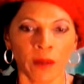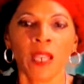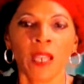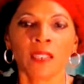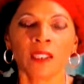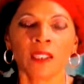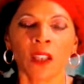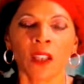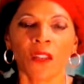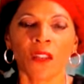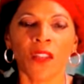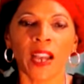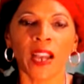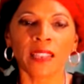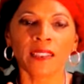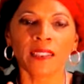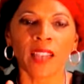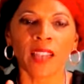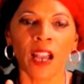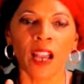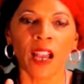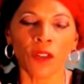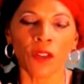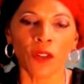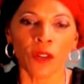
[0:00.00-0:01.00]
So that's
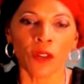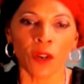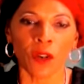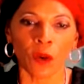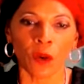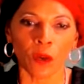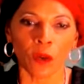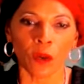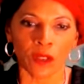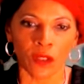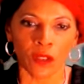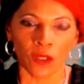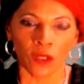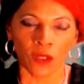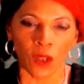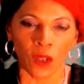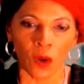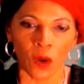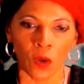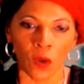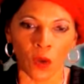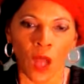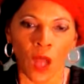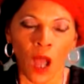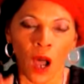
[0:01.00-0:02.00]
how you know it's a
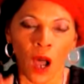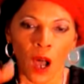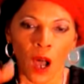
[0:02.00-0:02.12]
soul.